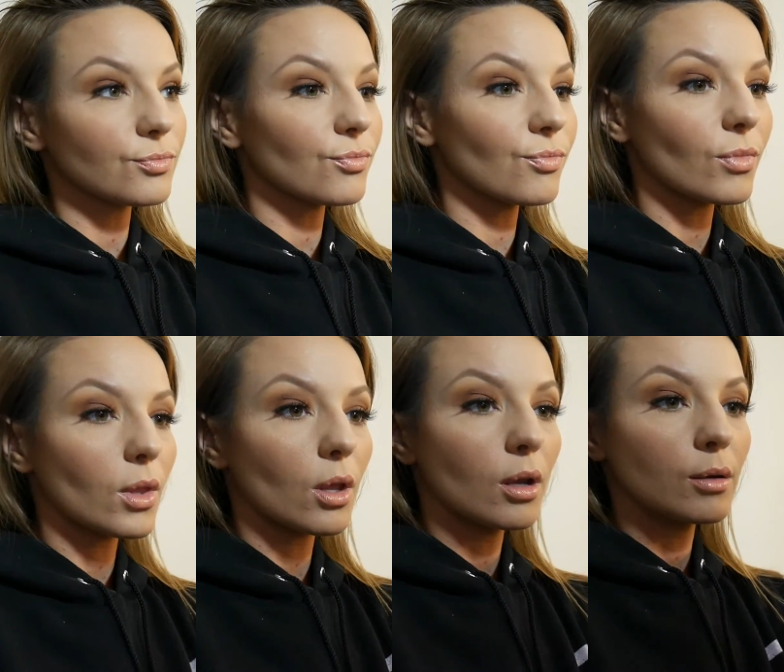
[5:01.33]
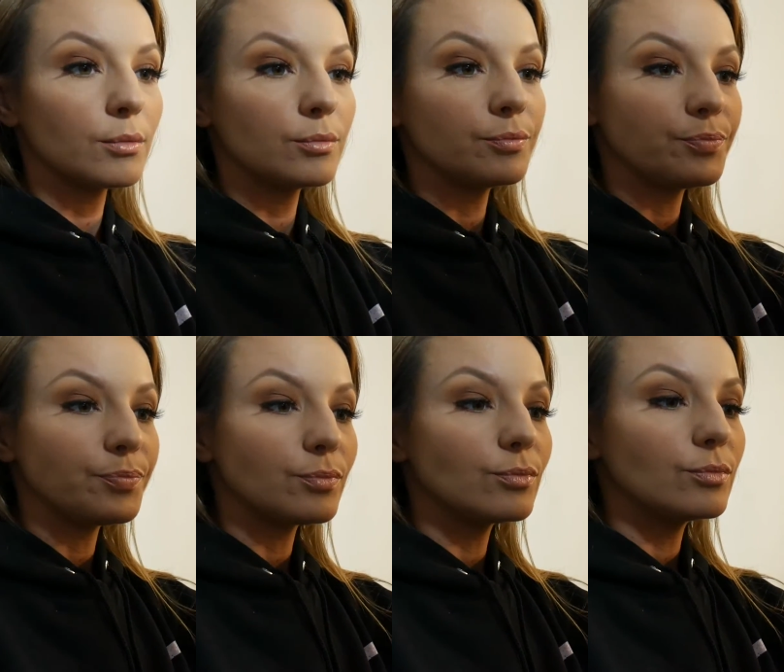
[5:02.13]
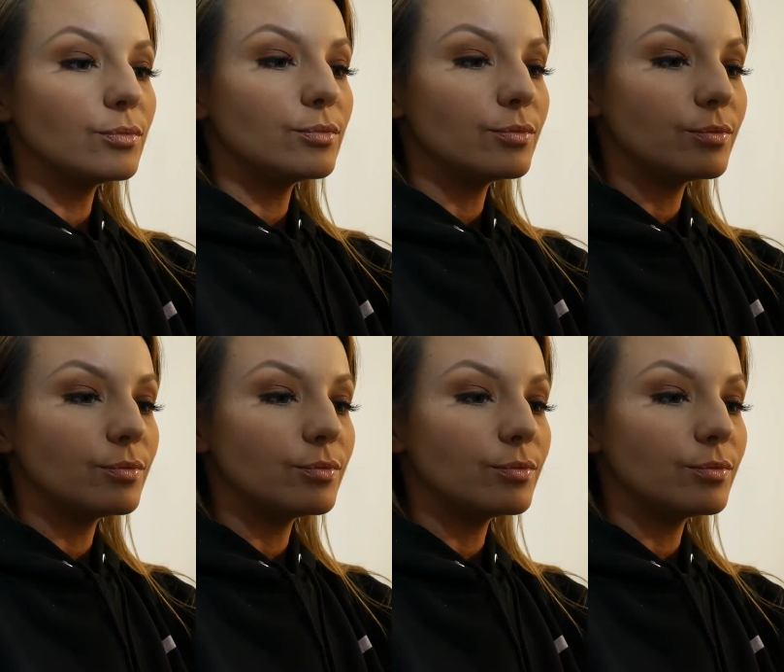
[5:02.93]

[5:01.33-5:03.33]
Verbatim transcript: Mom, are you done yet?